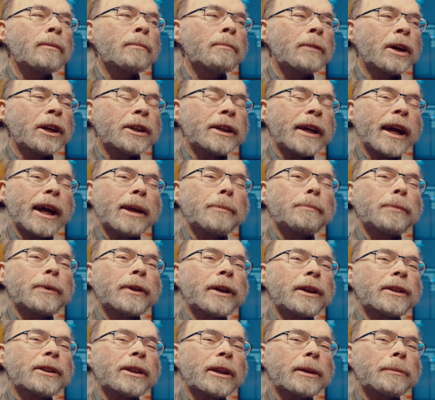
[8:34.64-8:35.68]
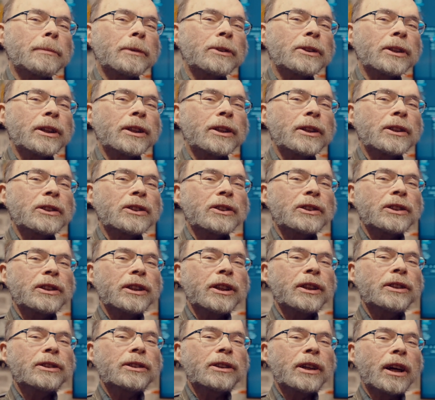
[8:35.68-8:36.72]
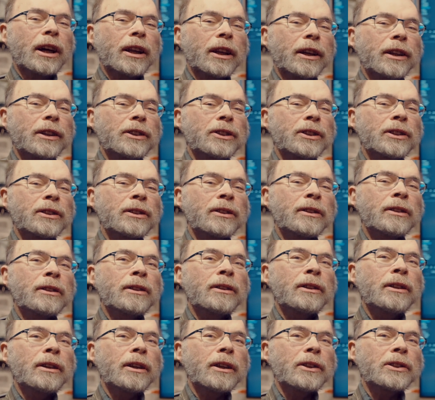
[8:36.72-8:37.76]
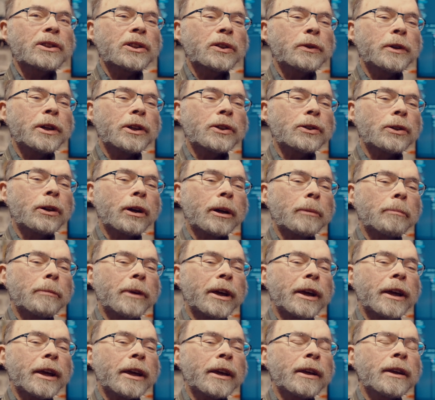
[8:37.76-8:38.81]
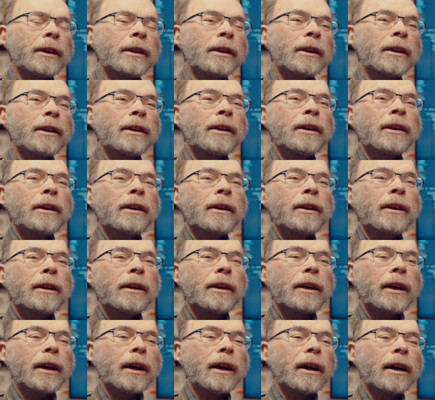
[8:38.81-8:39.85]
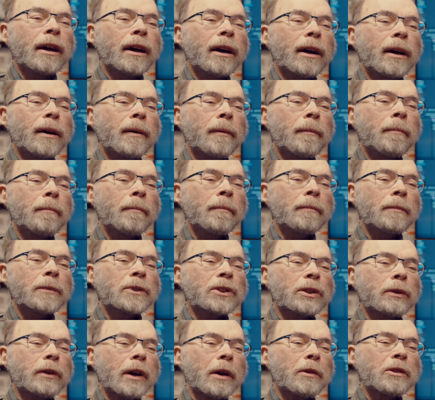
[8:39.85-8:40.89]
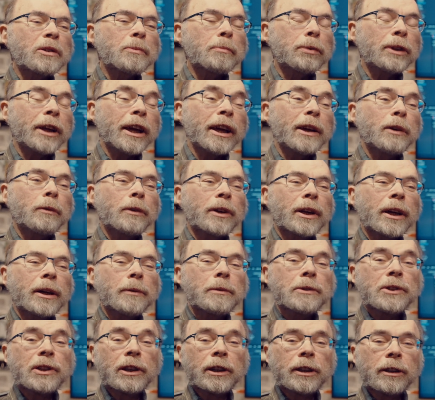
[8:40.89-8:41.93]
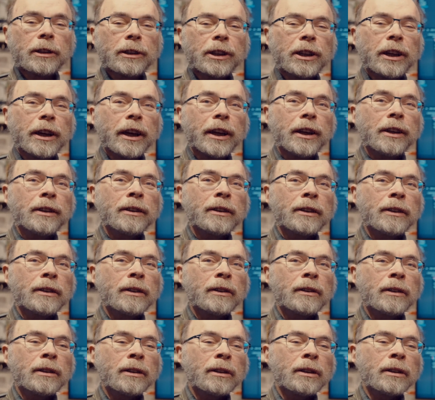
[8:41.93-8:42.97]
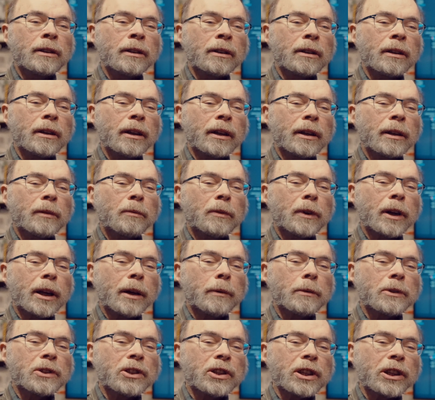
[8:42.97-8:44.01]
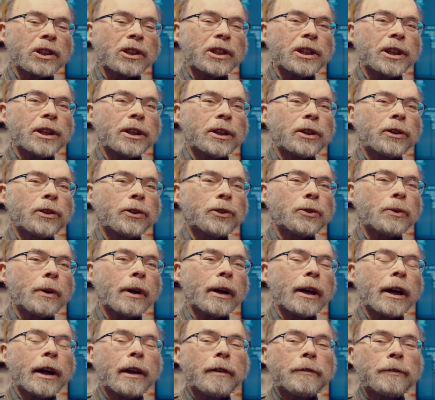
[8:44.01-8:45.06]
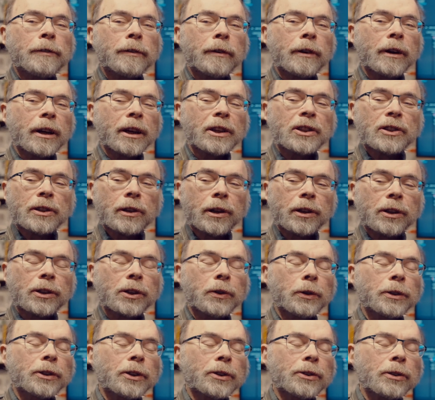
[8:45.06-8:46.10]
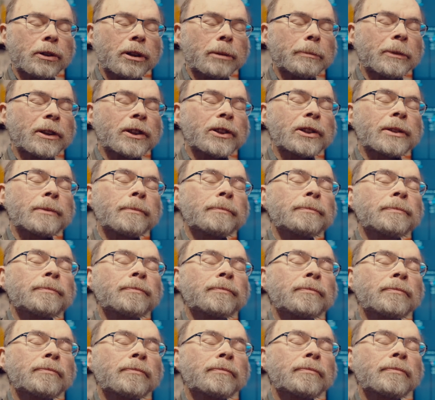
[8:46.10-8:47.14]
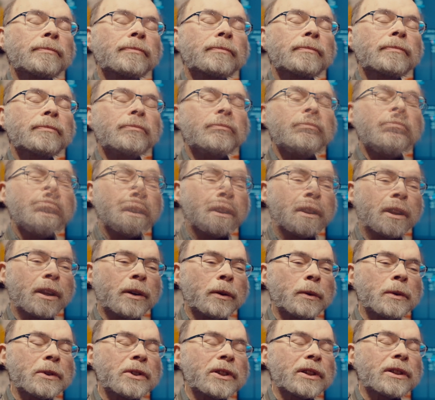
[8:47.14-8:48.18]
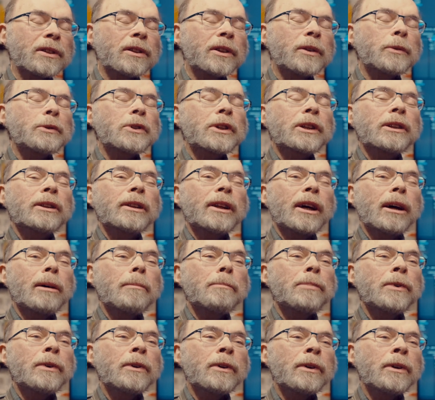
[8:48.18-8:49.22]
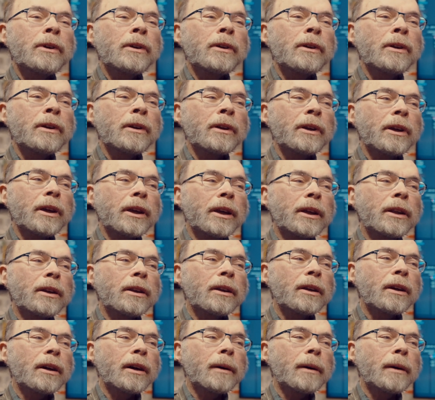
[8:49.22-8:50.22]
My dad played table tennis in college, and so he taught me. So I was playing when I was a little kid, and when I was 16 and could drive, I started going to tournaments. There was a club in